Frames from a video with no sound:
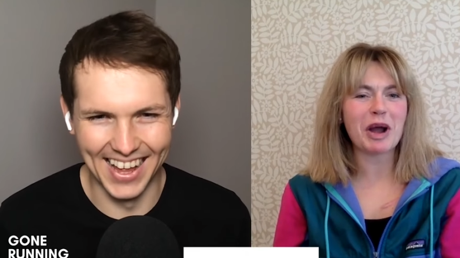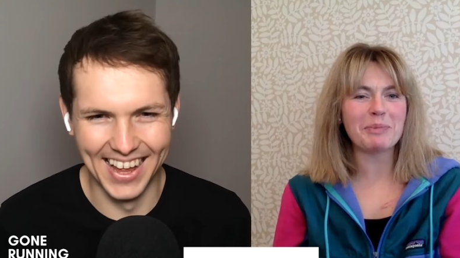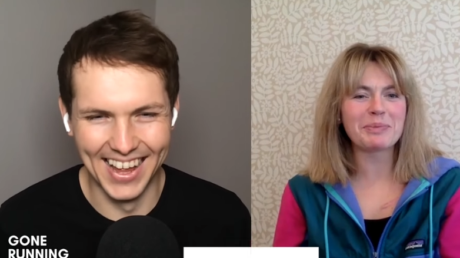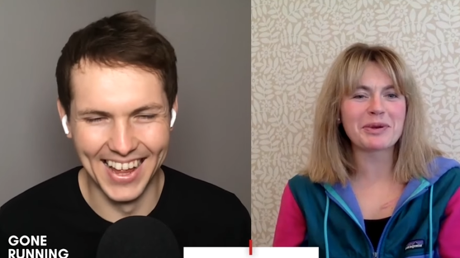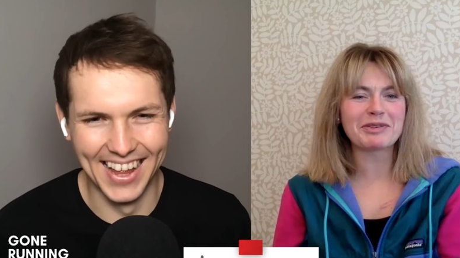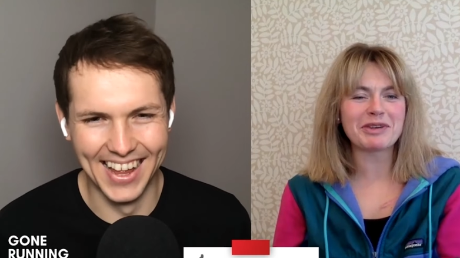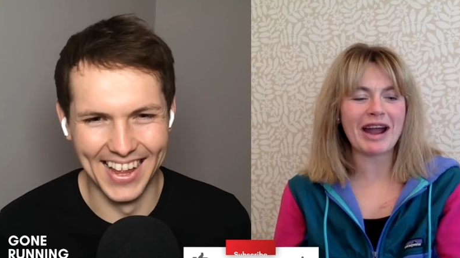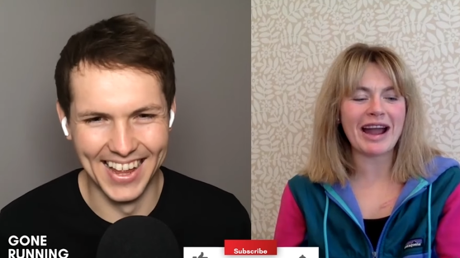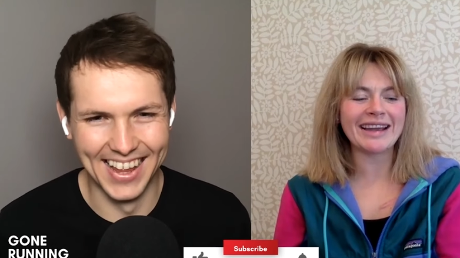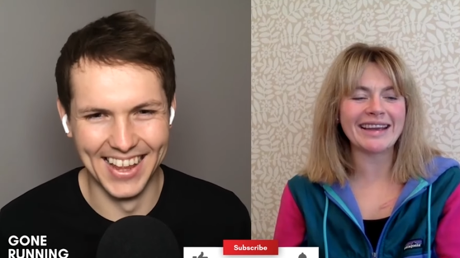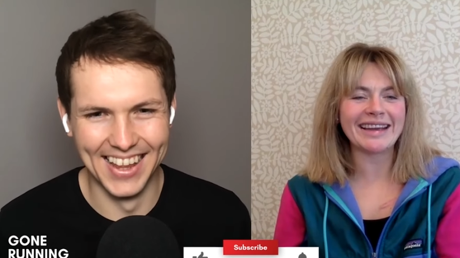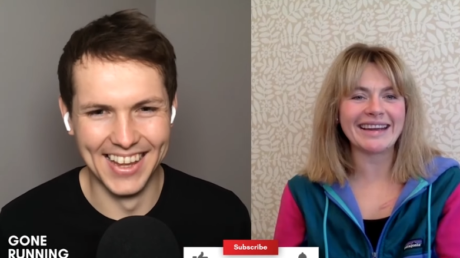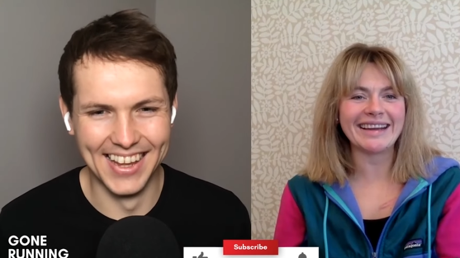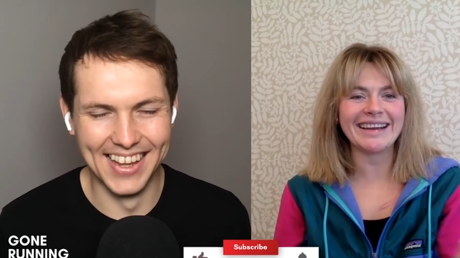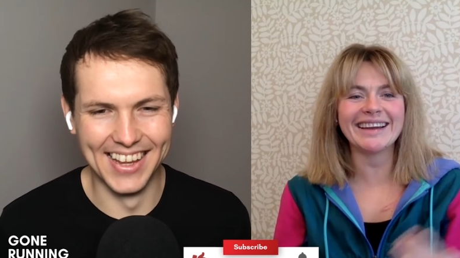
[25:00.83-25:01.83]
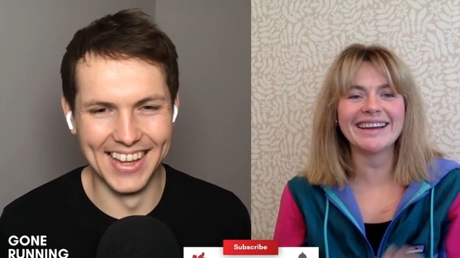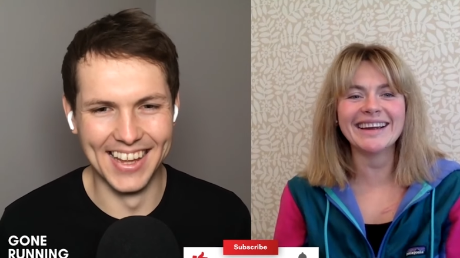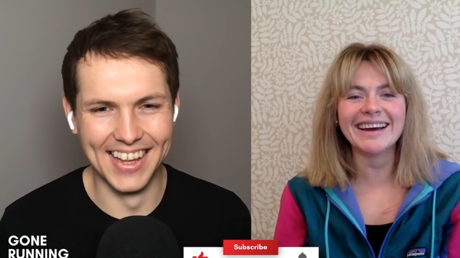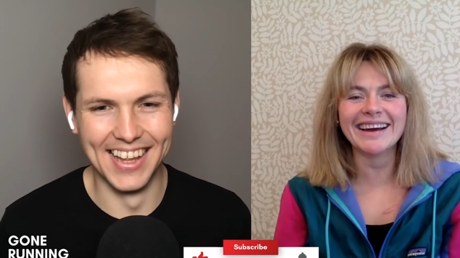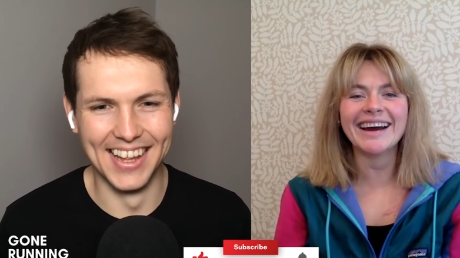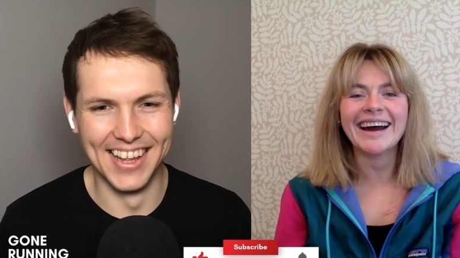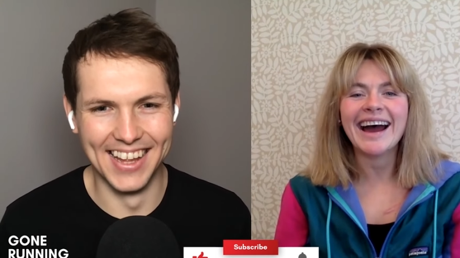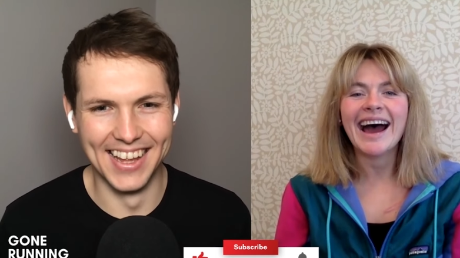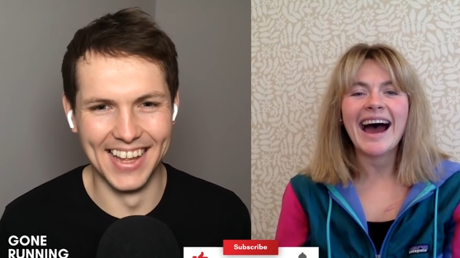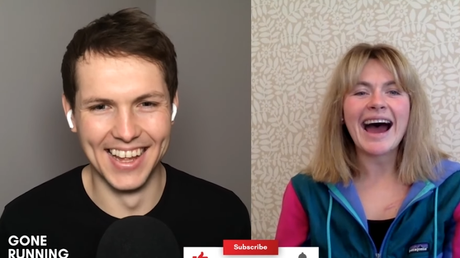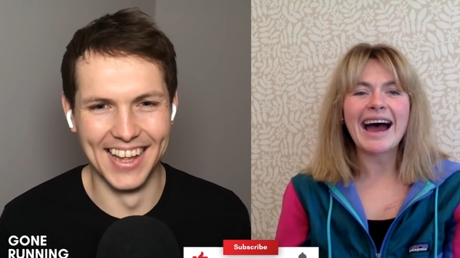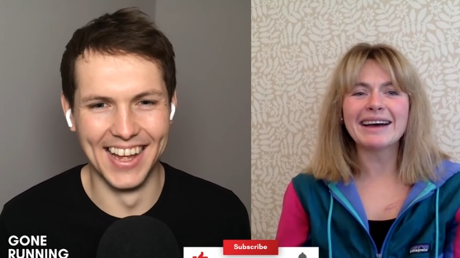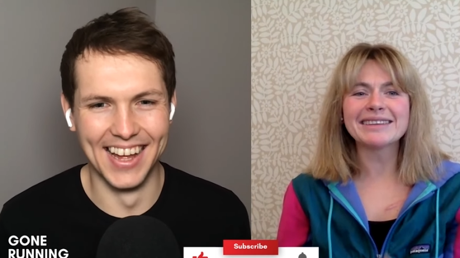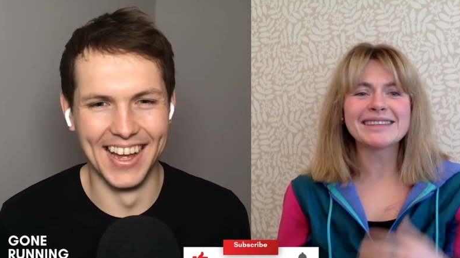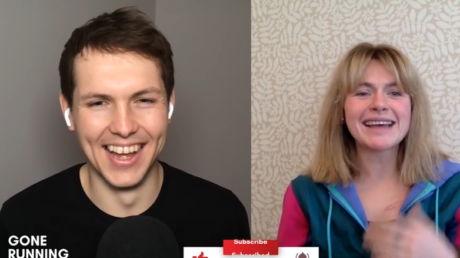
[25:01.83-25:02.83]
Speaker 1: stop crying? I
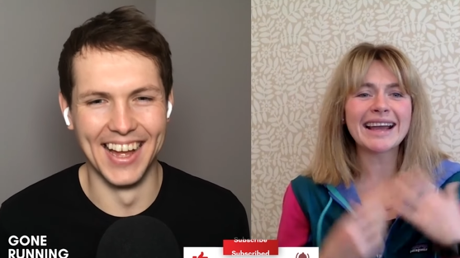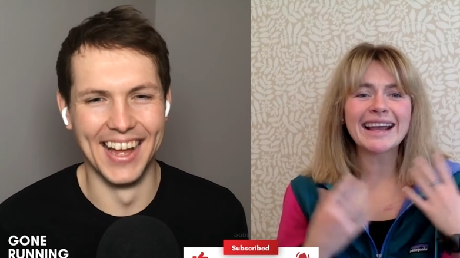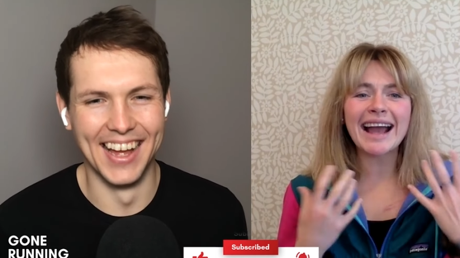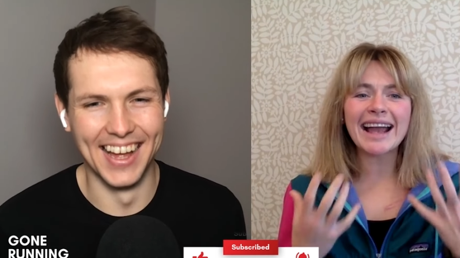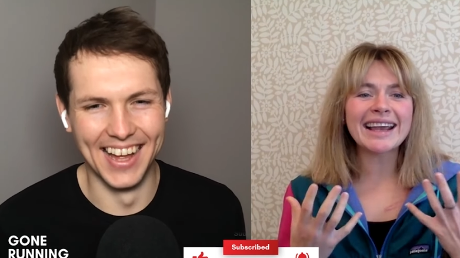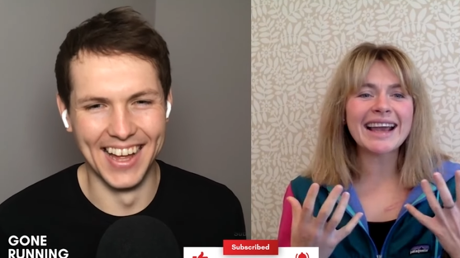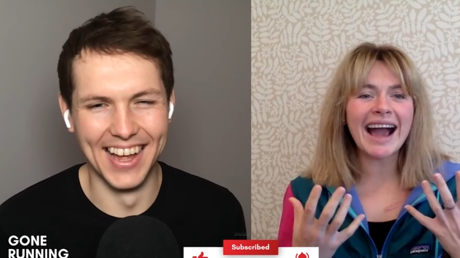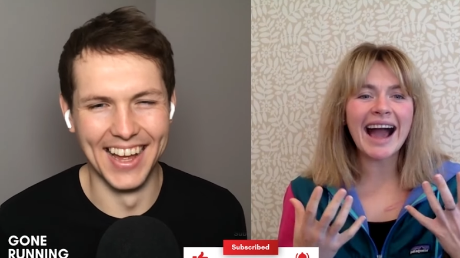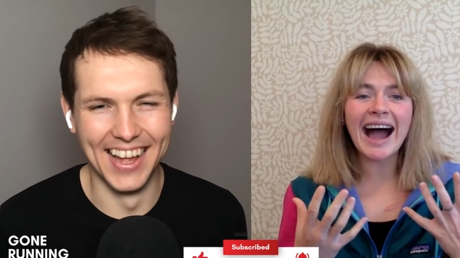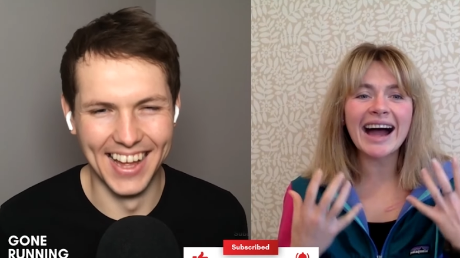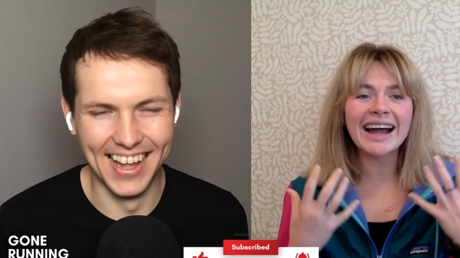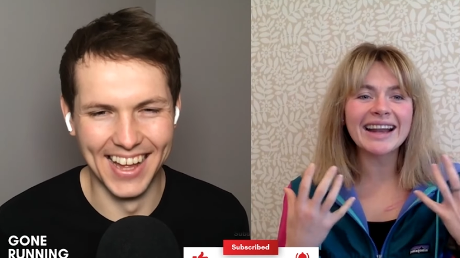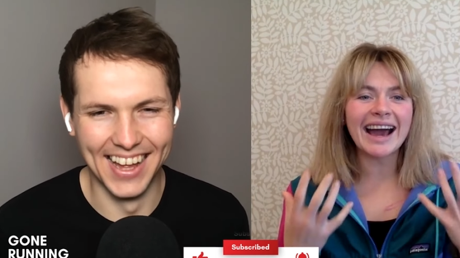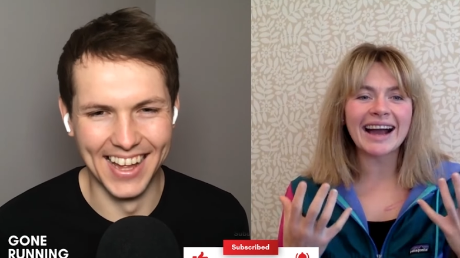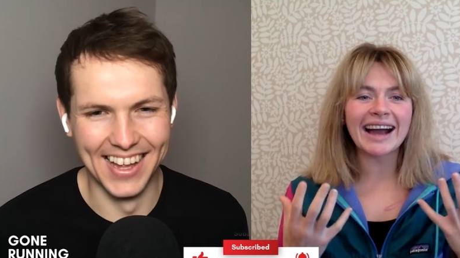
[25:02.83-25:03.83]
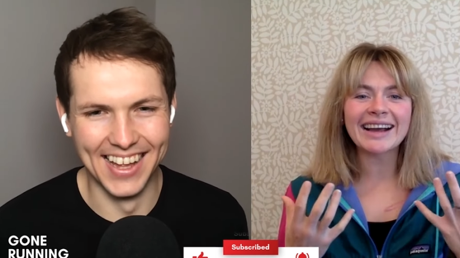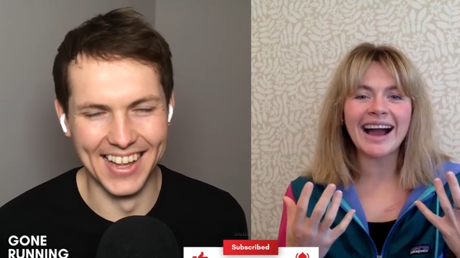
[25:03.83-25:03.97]
was like, I can't.